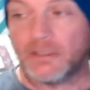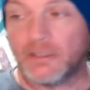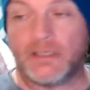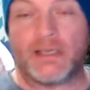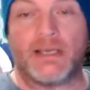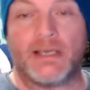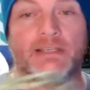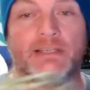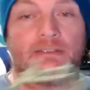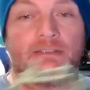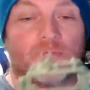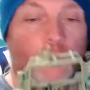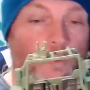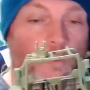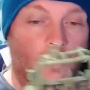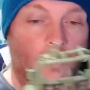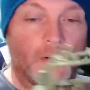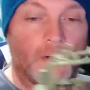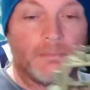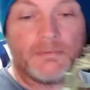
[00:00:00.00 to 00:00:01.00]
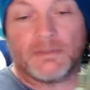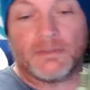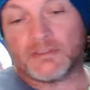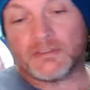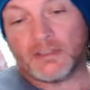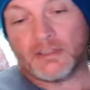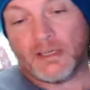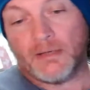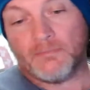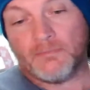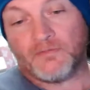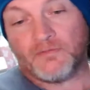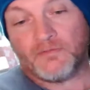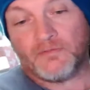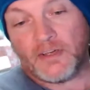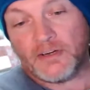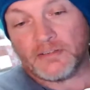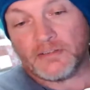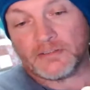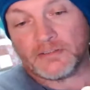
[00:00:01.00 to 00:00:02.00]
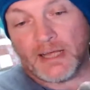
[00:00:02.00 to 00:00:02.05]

is warped something fierce.